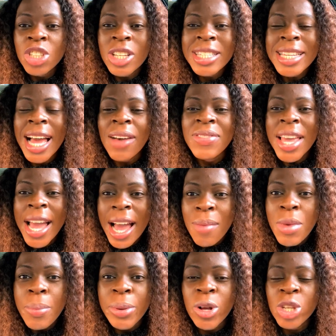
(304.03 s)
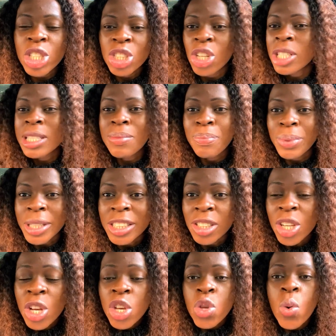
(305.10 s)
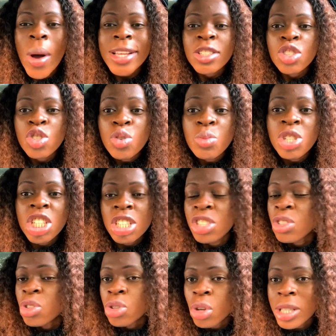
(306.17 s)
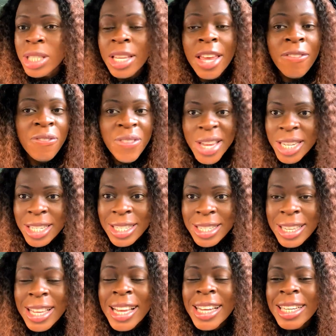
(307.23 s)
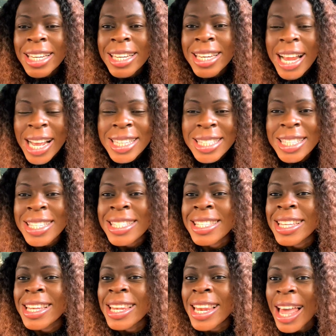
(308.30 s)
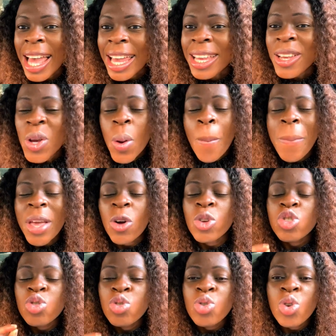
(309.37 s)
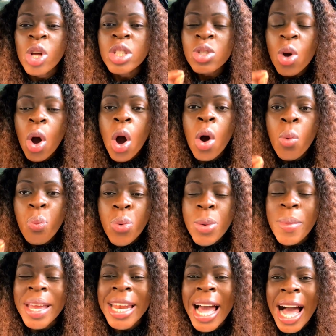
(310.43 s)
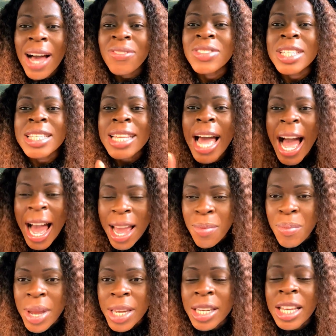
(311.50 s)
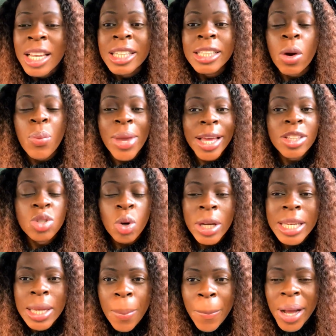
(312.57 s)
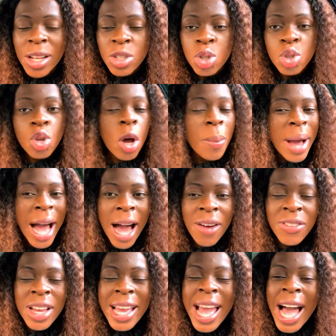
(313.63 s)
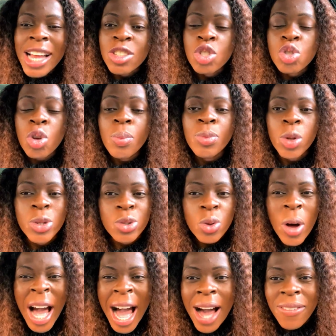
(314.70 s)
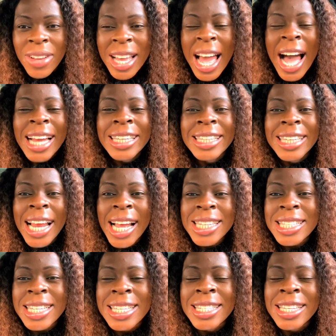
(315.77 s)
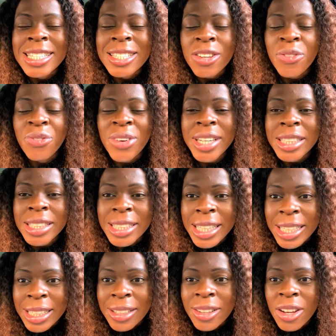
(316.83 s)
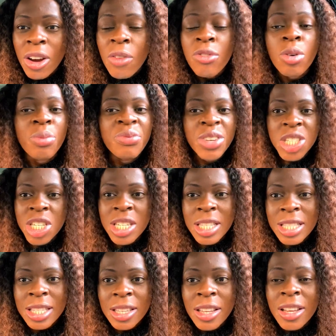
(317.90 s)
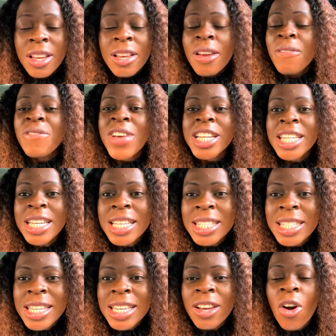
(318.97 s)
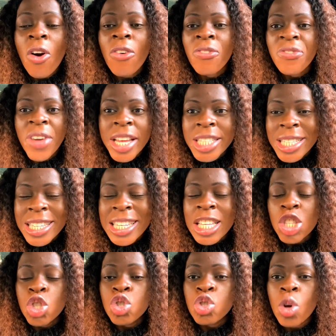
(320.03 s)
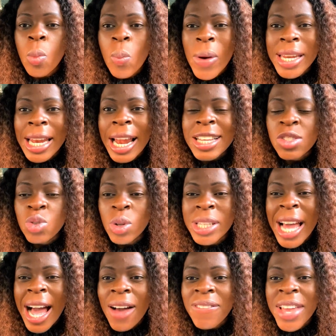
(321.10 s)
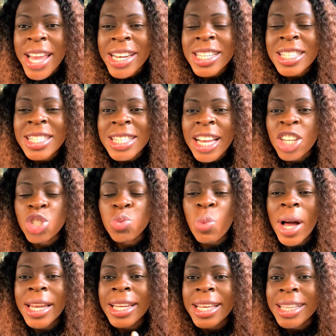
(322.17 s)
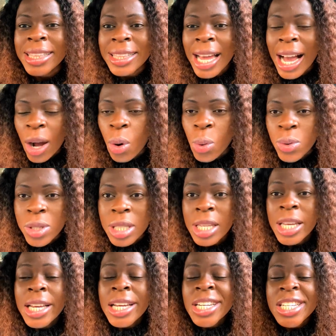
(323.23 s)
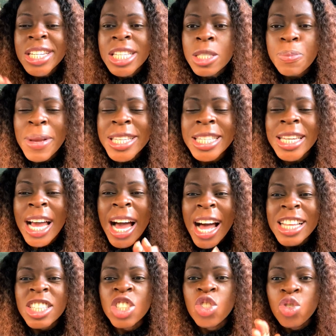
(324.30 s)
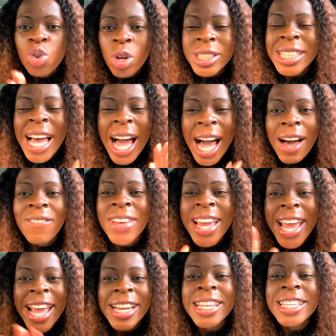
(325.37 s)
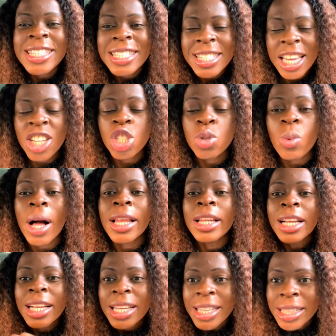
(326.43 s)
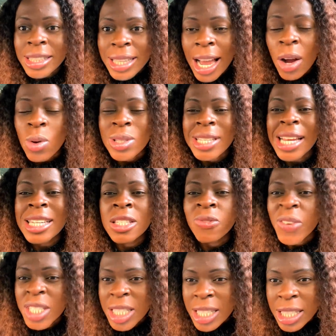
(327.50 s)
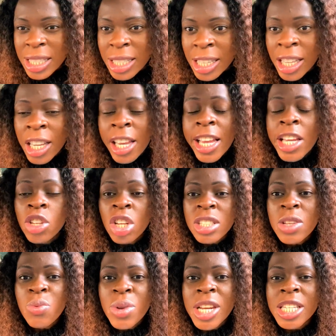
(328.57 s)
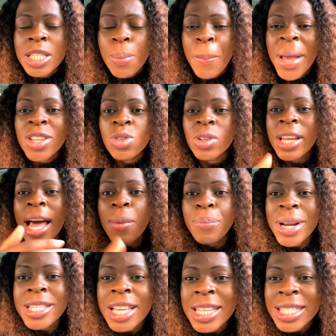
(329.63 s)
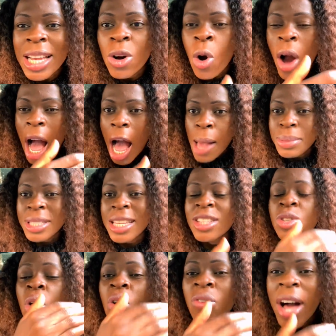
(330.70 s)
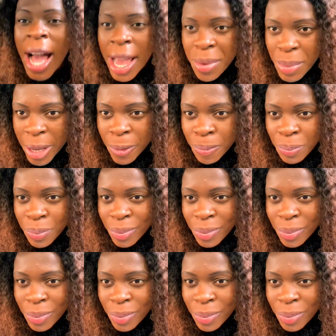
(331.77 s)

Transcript: doesn't have the hymen, because she doesn't bleed, you assume she's not a virgin. That is a lie, because not all women have this hymen that we are talking about. Some have and some does not have, and that is a different thing from virginity. Virginity or virgin is someone that has not have any sexual intercourse. This person has not have any sexual intercourse. That is virginity. It doesn't really depend on presence or absence of hymen.